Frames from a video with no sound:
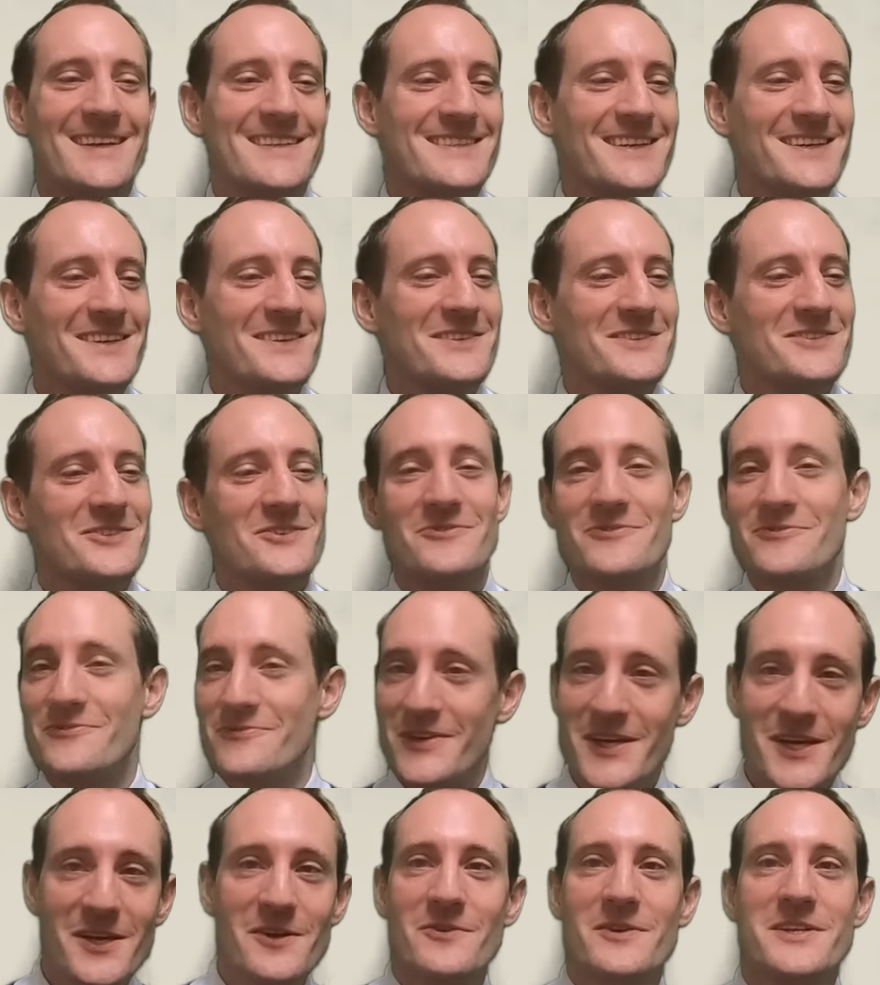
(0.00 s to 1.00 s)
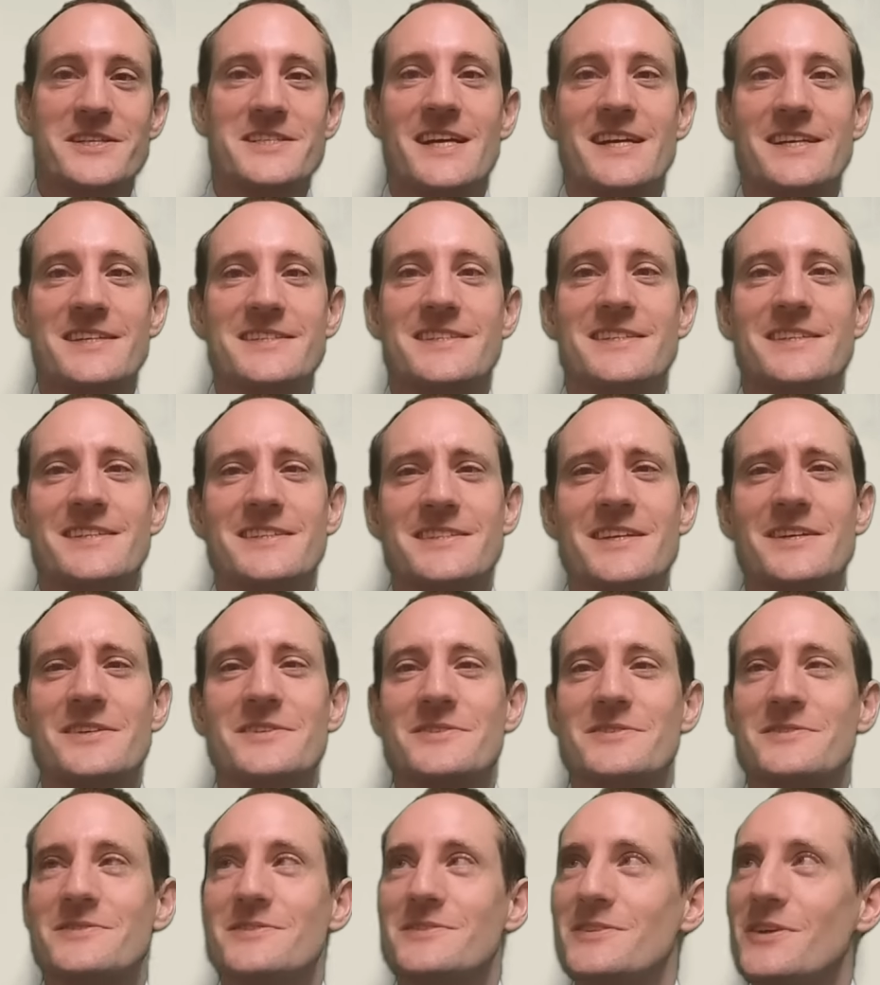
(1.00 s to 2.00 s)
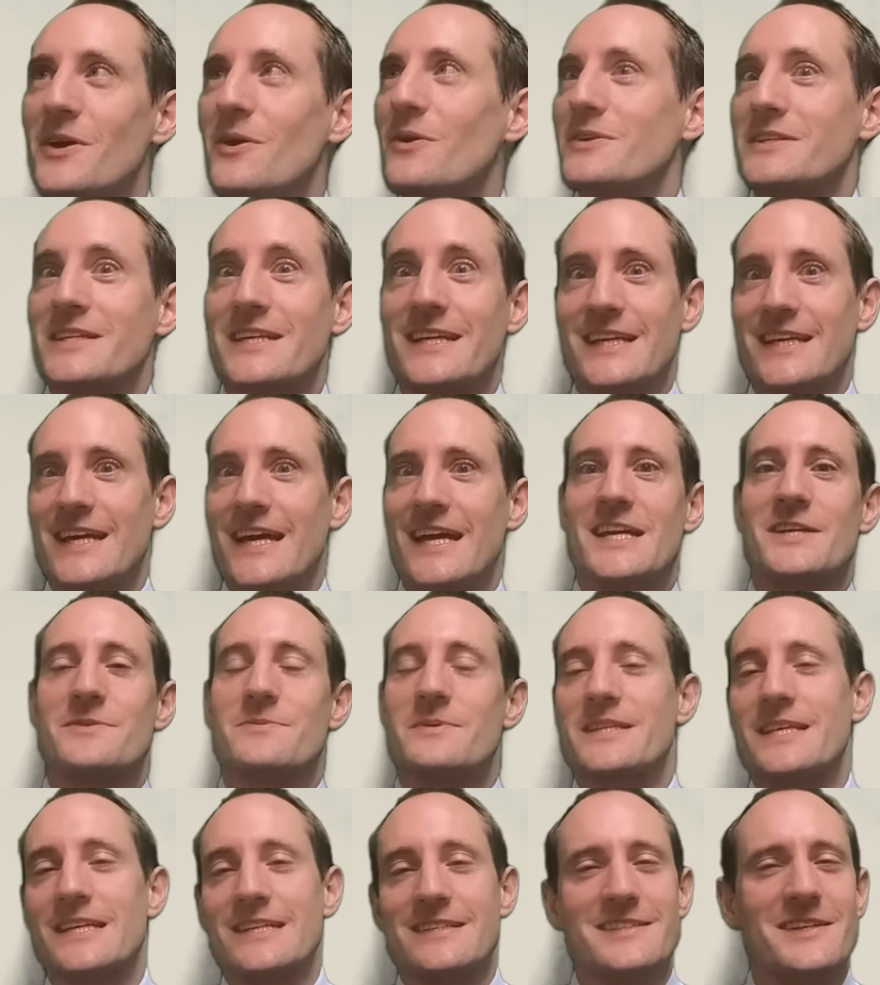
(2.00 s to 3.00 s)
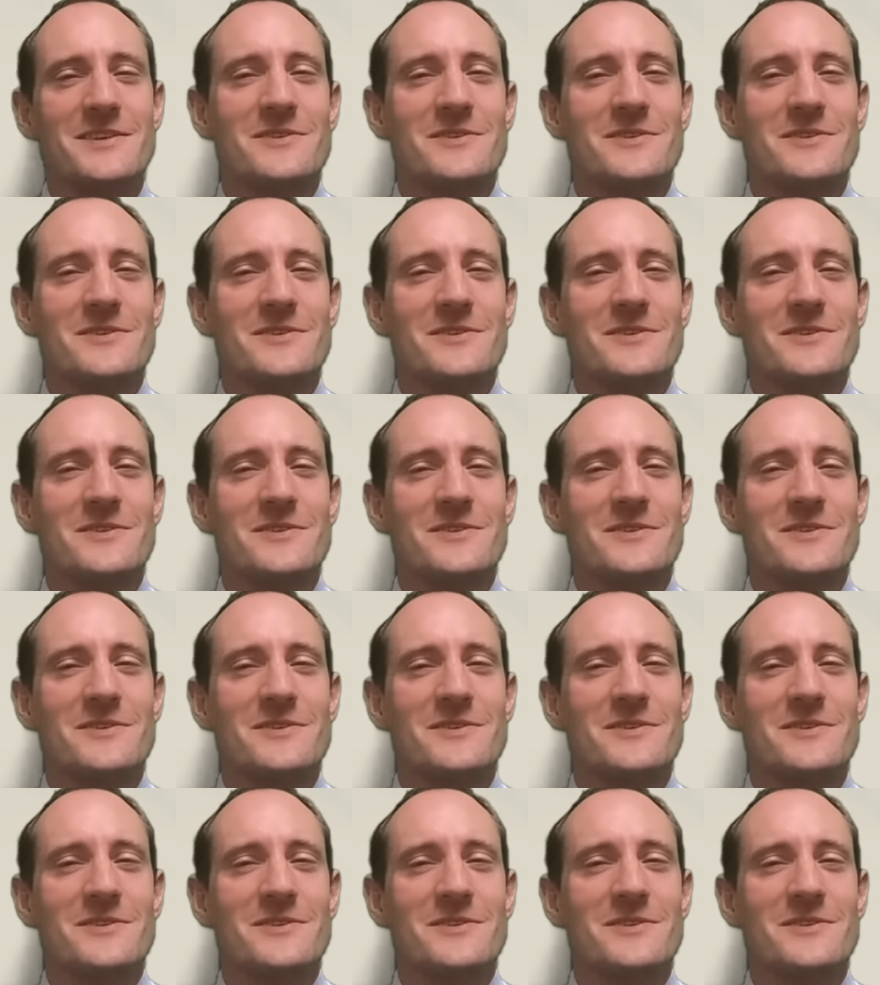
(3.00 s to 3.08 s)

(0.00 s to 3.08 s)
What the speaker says: don't fear rejection. Don't not engage with things.